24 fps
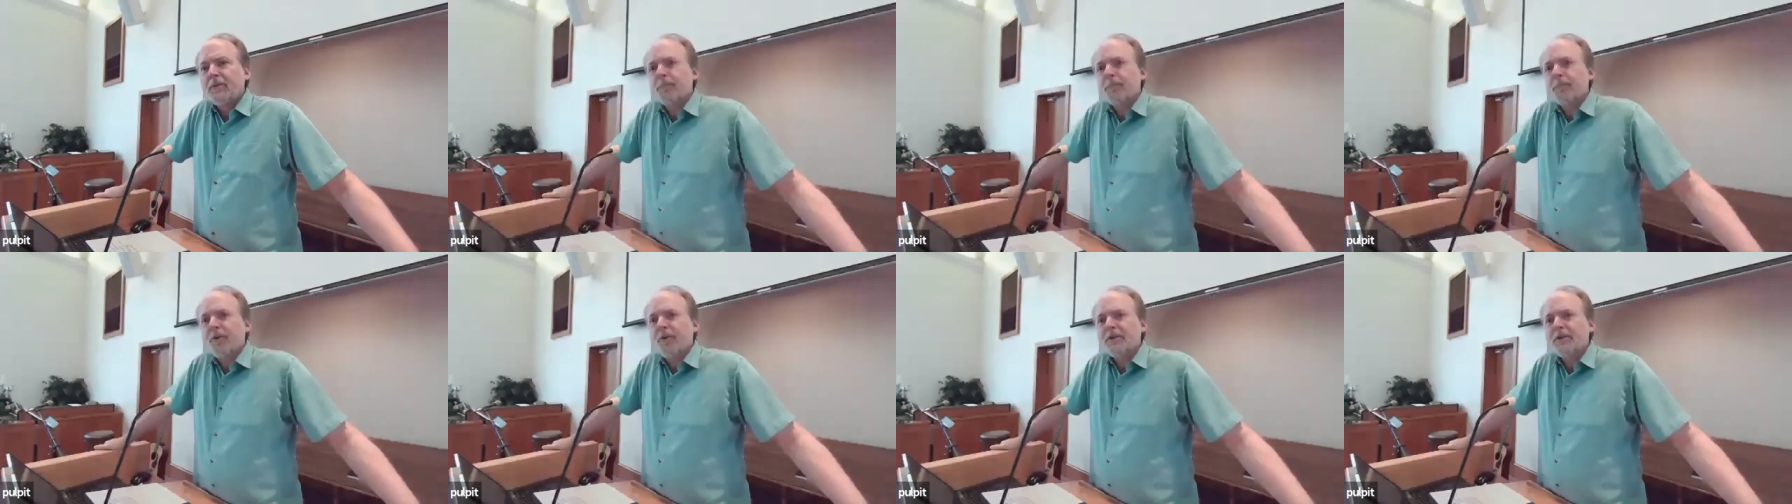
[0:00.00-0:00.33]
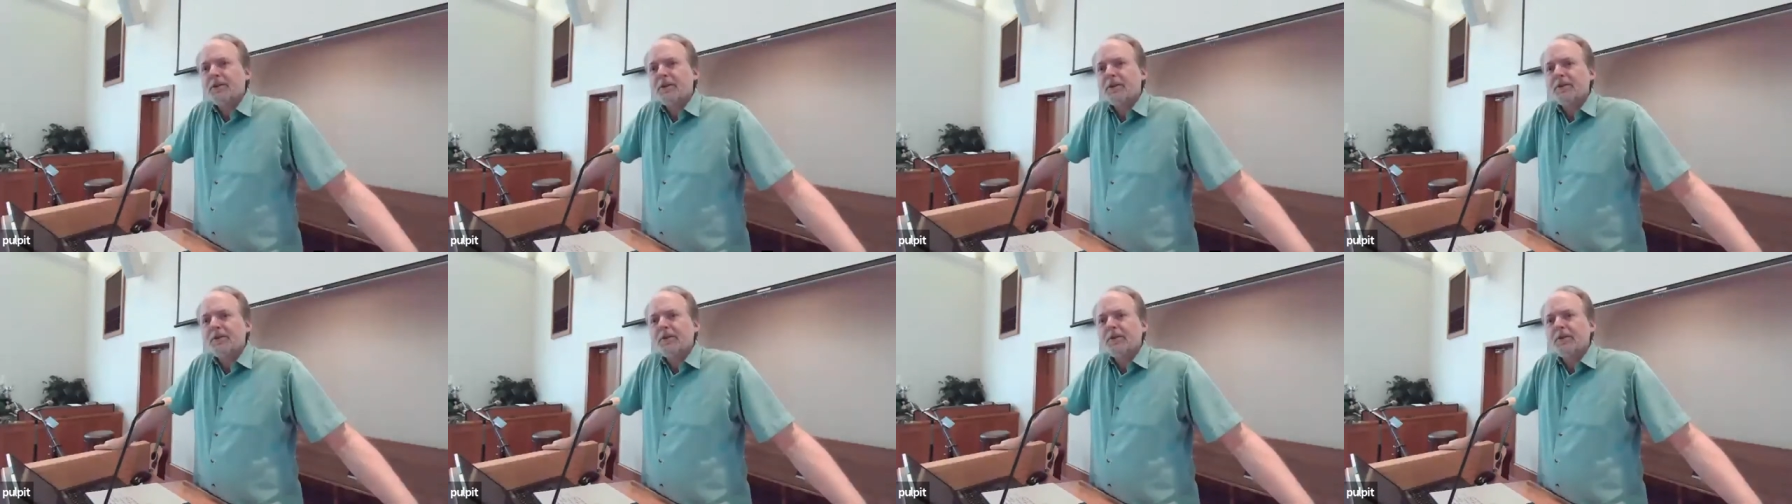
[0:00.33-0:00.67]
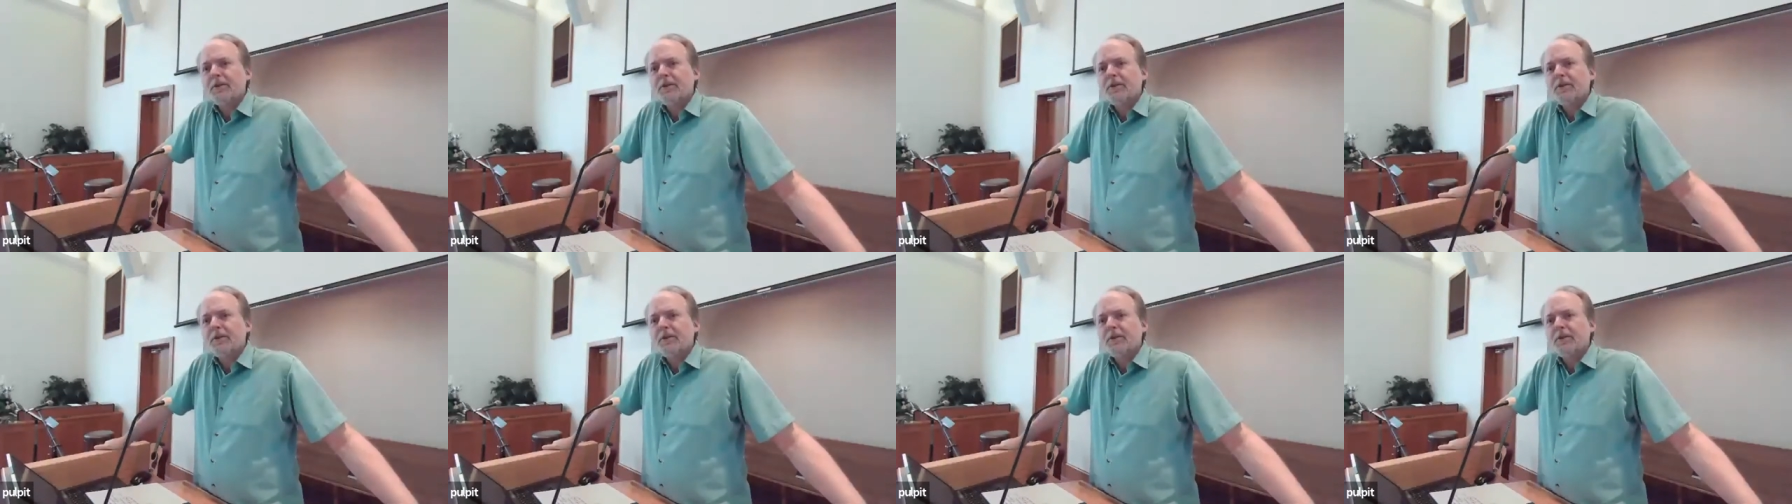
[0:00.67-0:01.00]
who went
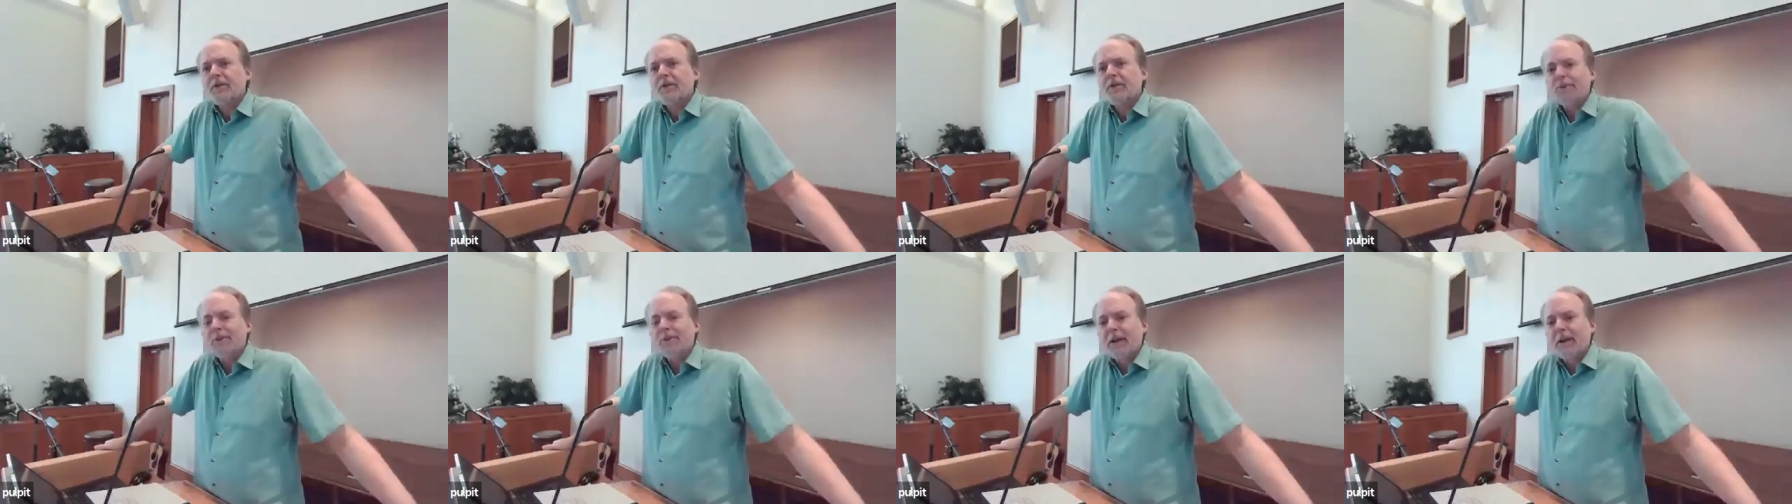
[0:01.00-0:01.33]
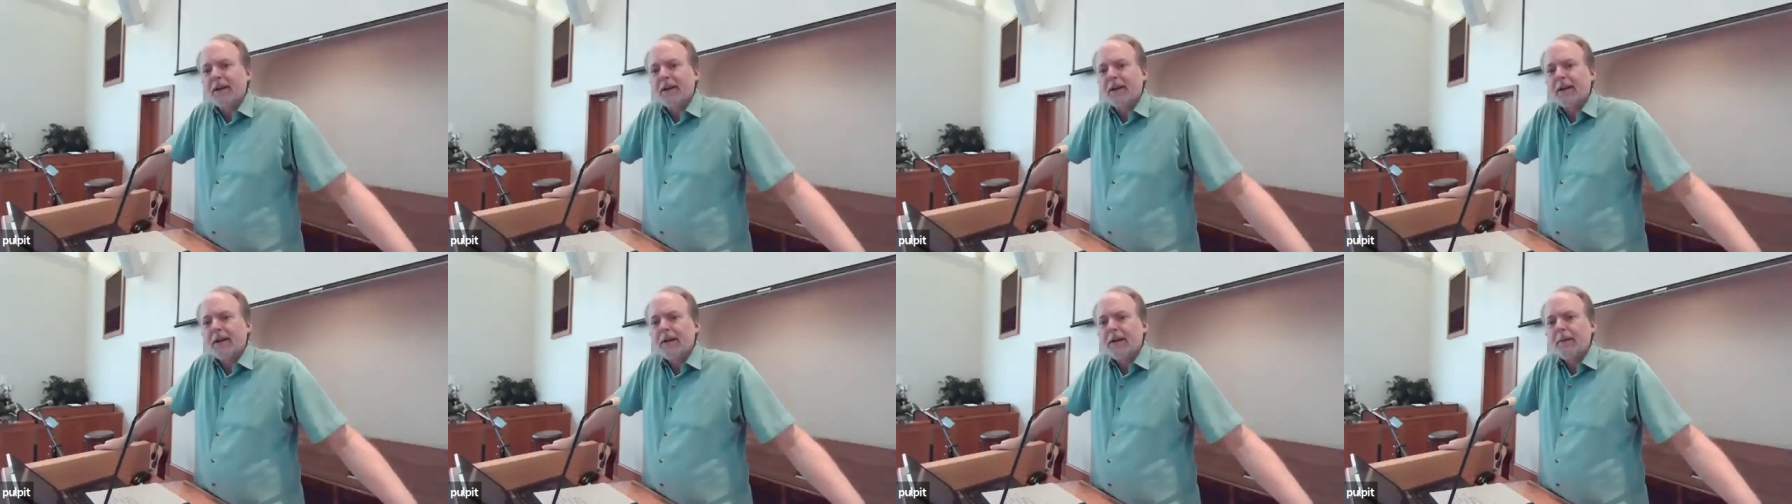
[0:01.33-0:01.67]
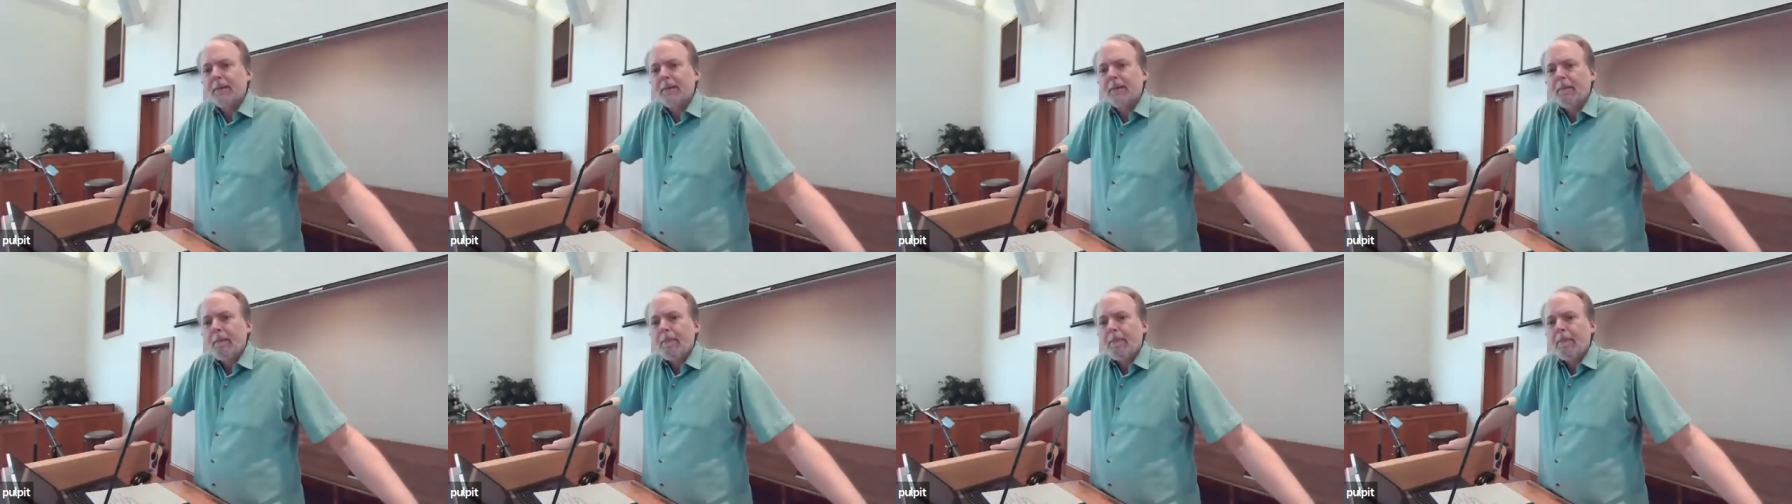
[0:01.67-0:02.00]
faithfully to the prison to do
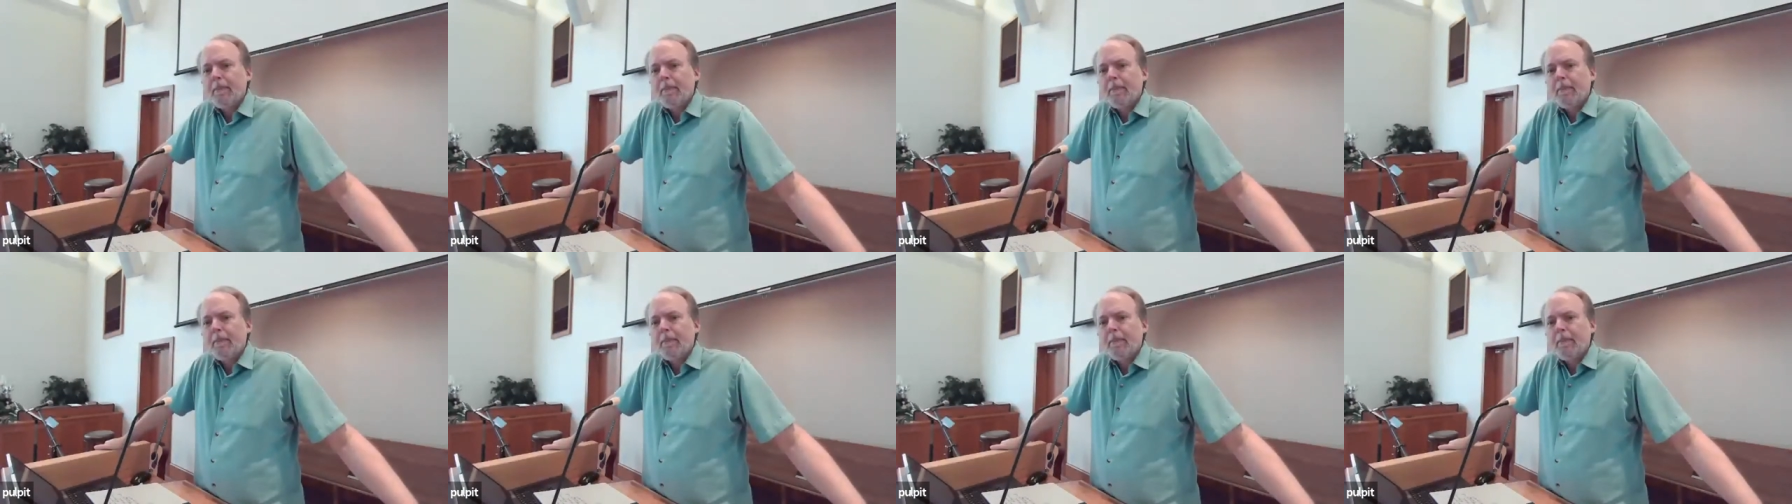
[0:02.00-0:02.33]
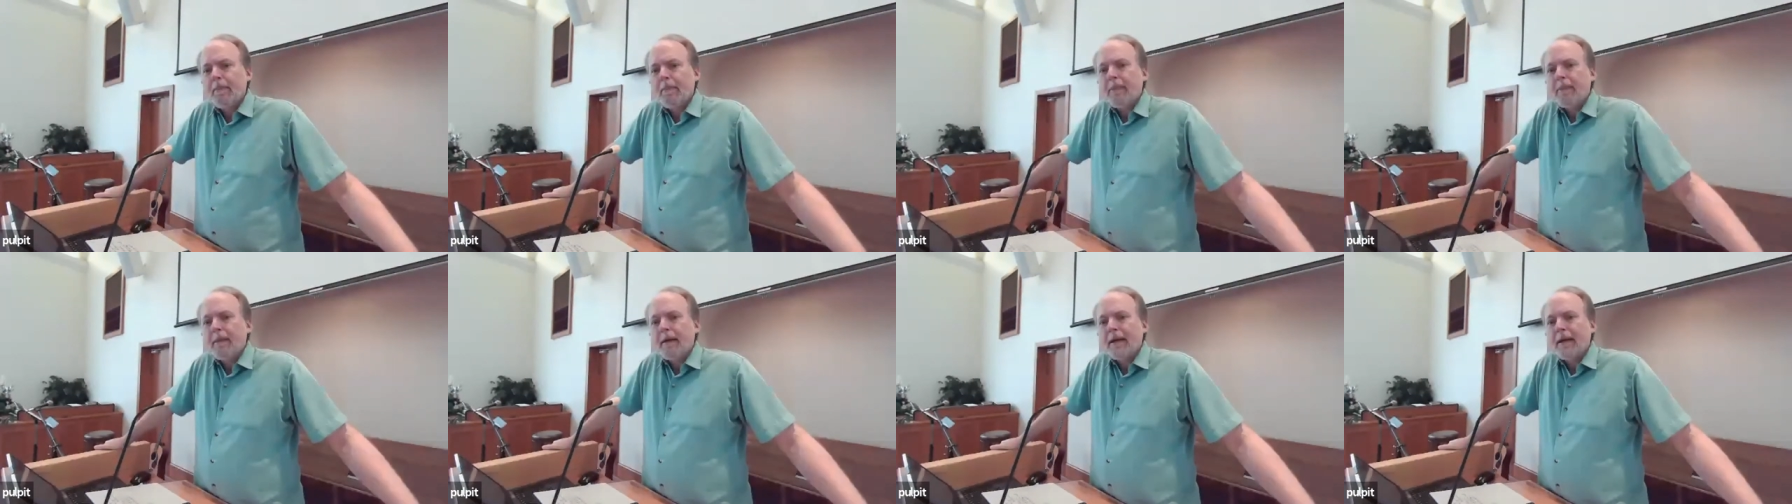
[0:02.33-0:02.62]
Bible study.